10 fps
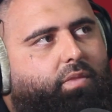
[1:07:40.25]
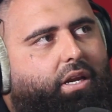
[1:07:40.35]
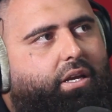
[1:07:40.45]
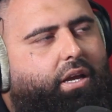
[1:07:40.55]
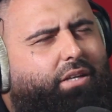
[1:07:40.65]

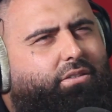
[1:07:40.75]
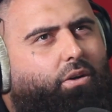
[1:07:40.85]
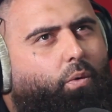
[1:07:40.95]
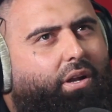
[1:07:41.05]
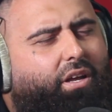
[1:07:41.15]
It has a
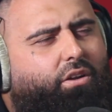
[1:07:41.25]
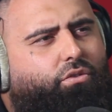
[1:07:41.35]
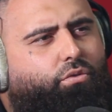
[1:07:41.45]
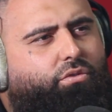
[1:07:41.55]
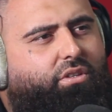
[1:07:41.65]
1 out of
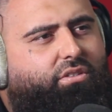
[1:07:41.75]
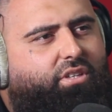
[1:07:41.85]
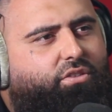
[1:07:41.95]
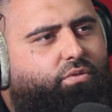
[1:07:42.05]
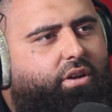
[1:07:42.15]
2
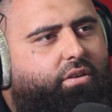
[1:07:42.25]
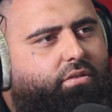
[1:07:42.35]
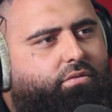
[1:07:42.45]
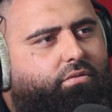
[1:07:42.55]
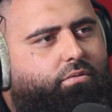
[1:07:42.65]
success rate,
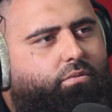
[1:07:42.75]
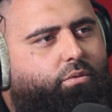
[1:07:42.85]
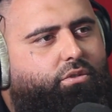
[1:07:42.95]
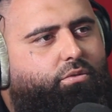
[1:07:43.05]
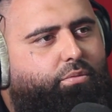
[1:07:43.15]

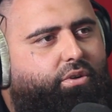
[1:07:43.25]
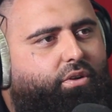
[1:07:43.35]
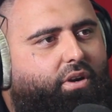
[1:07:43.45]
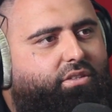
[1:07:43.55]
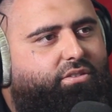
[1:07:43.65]
which is pretty
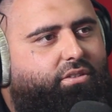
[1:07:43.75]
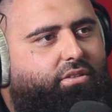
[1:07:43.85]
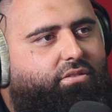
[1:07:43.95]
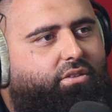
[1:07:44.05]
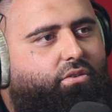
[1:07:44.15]
crazy in
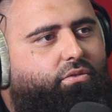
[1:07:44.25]
itself.